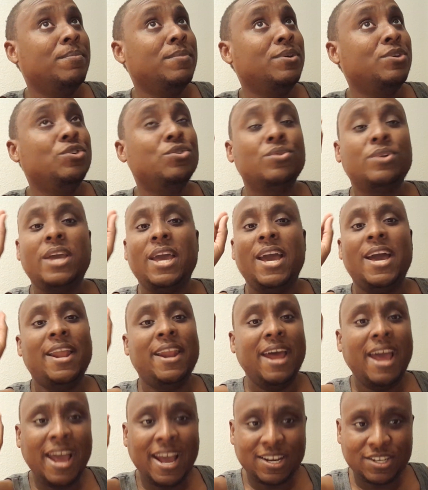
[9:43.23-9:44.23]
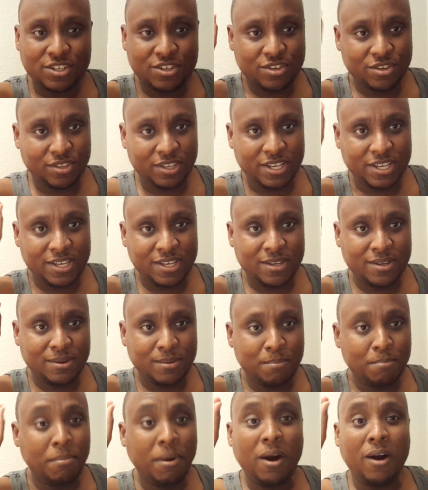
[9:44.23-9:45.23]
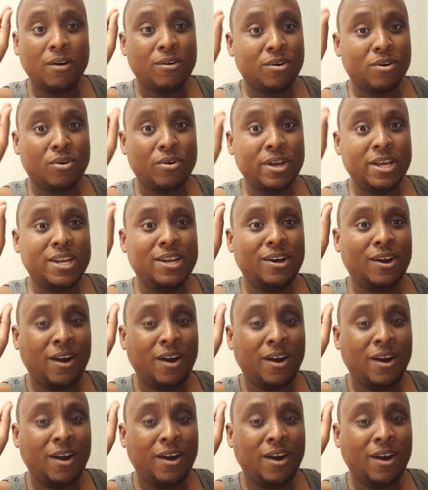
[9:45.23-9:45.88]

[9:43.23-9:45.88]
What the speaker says: you can actually borrow it